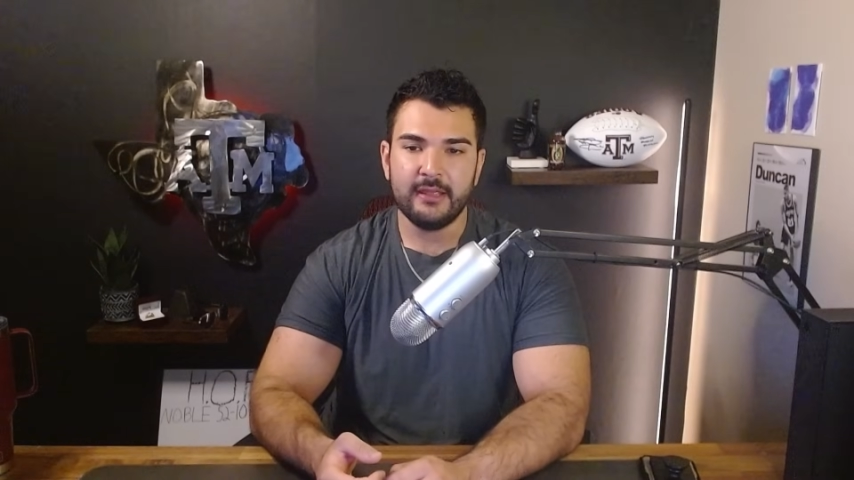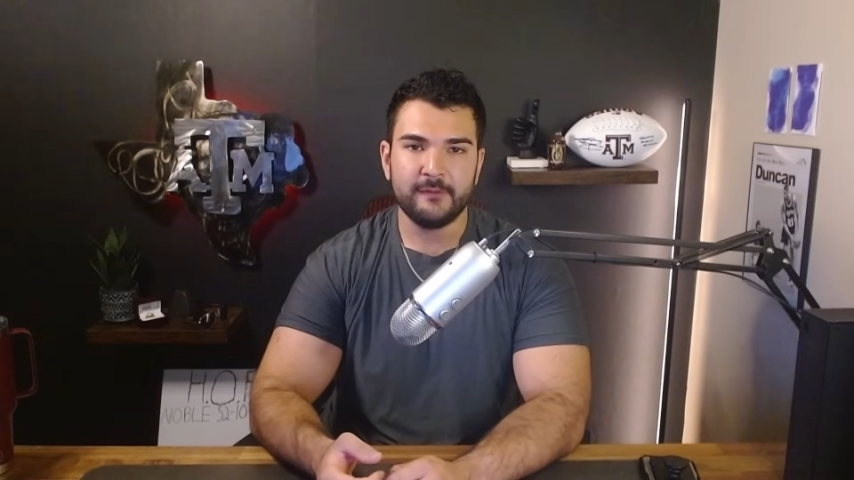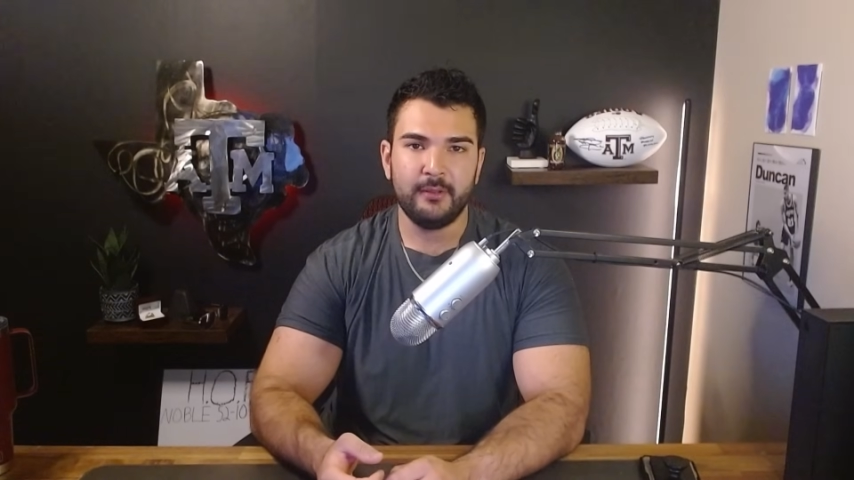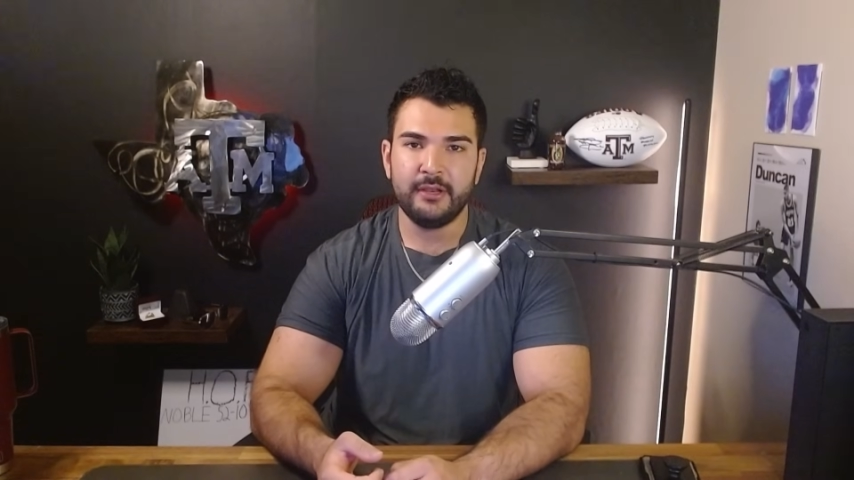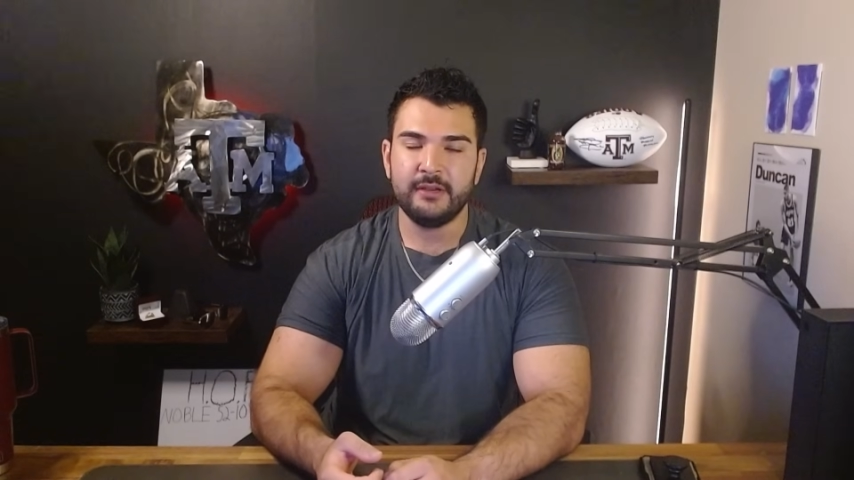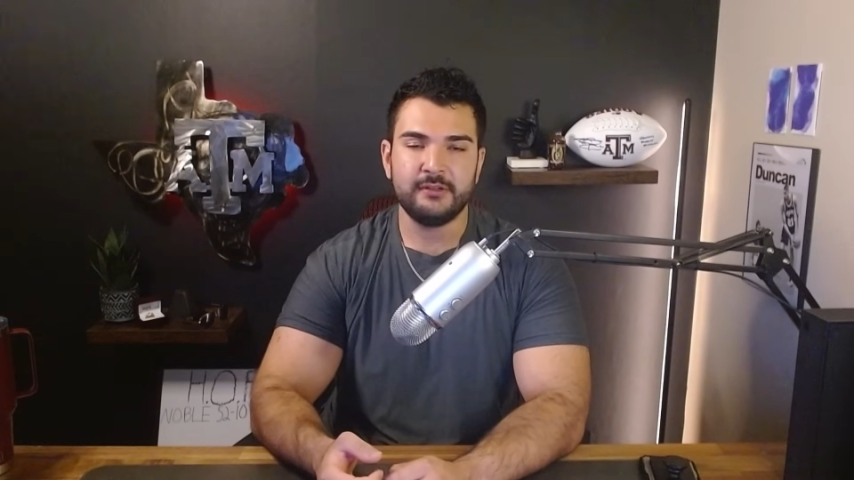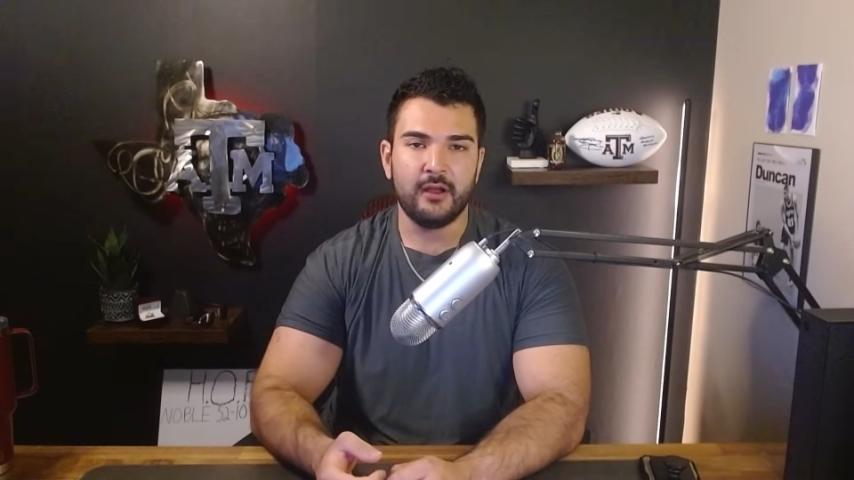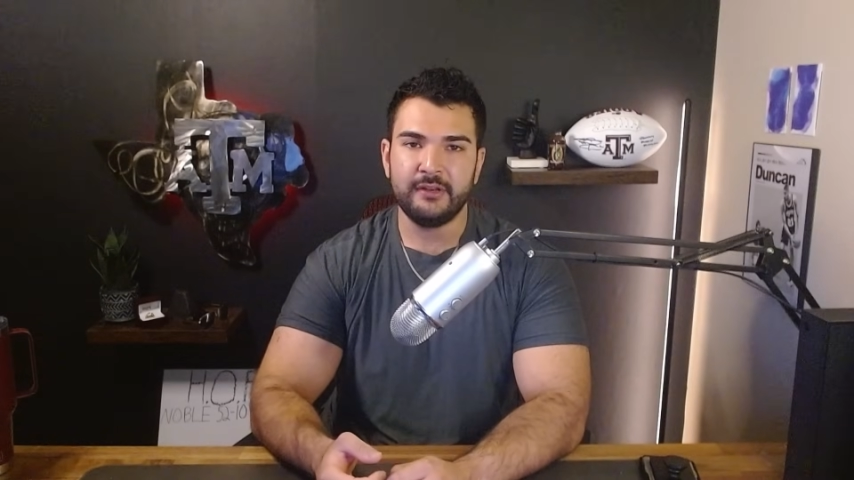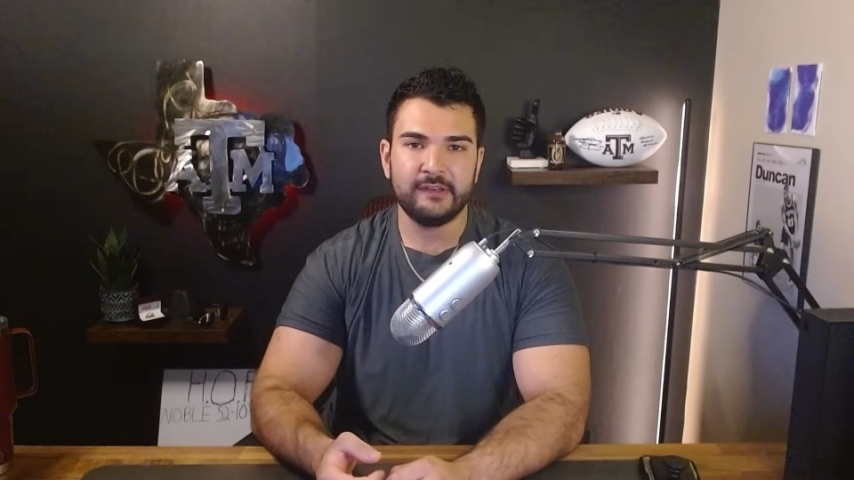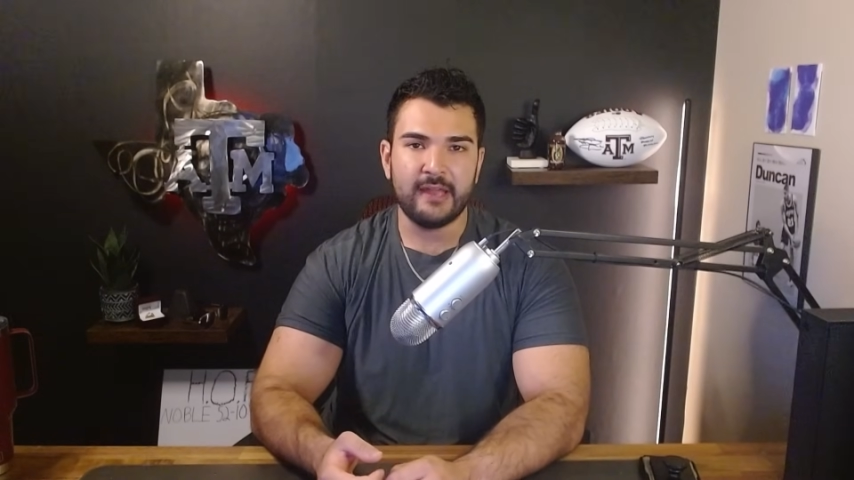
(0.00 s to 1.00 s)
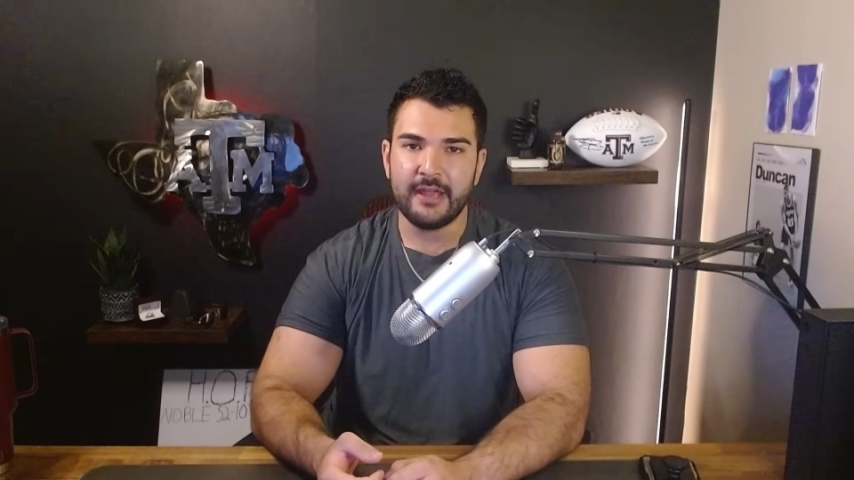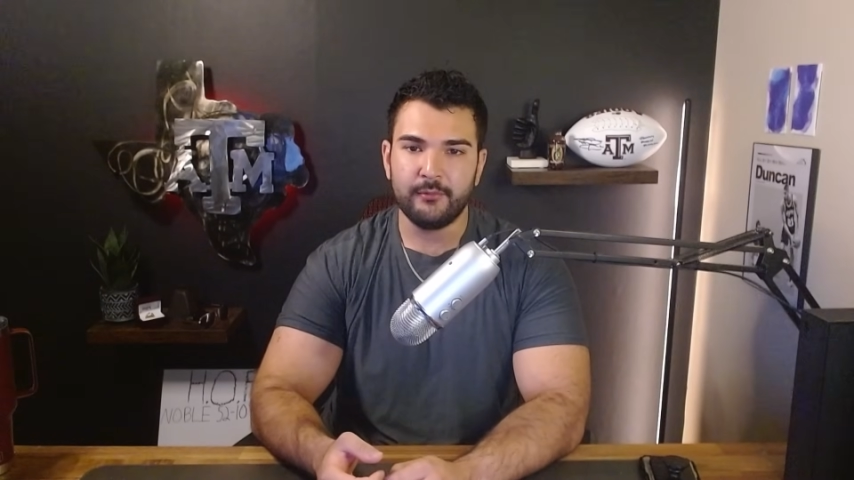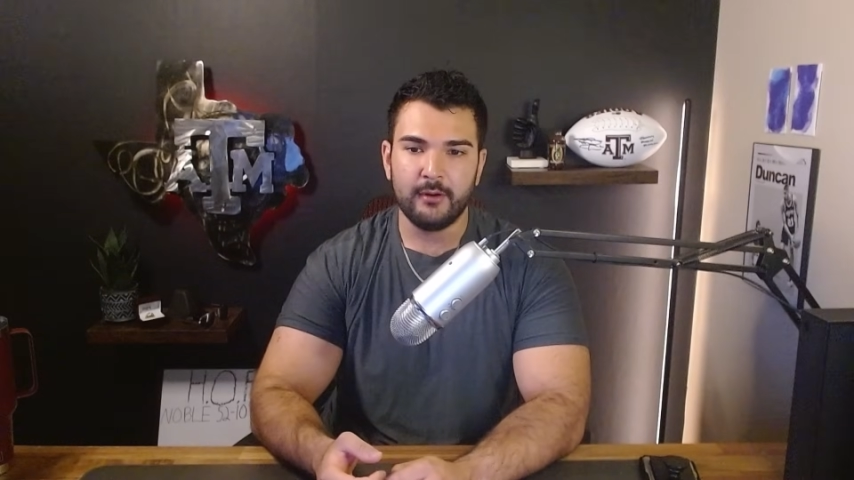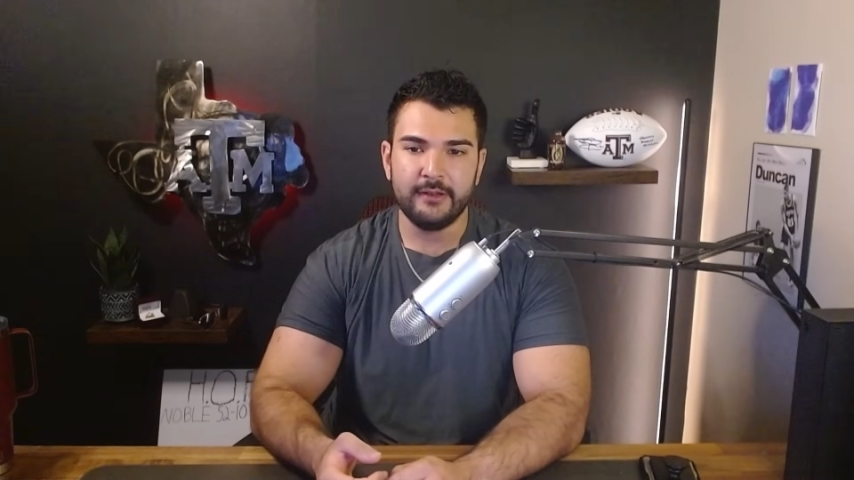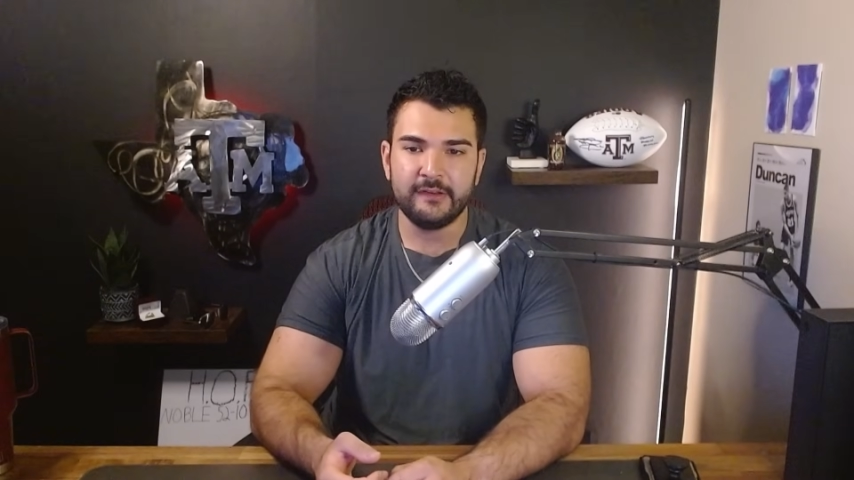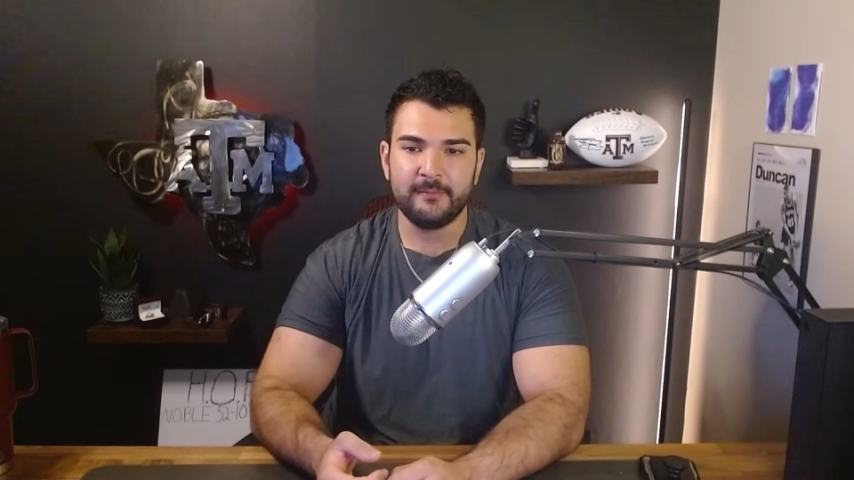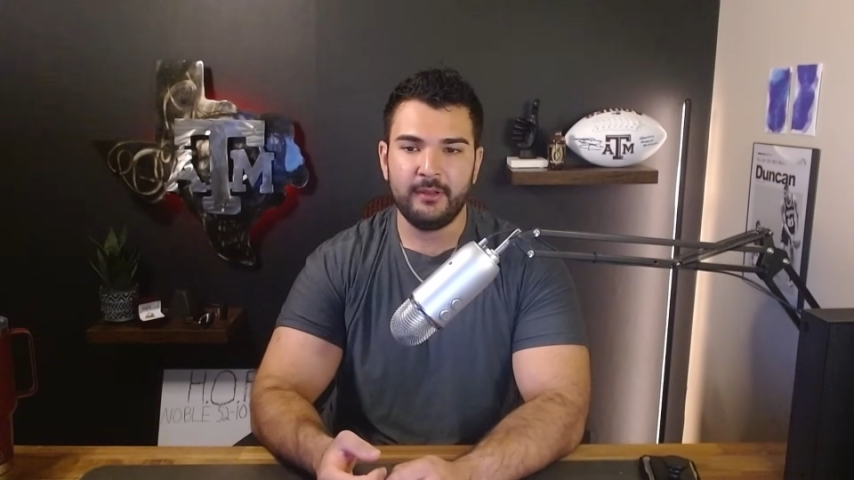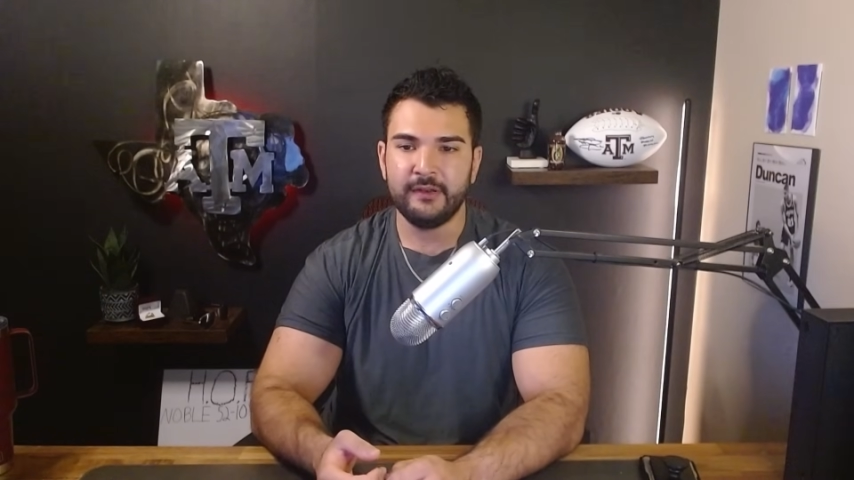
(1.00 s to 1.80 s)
his ability on design runs, his ability to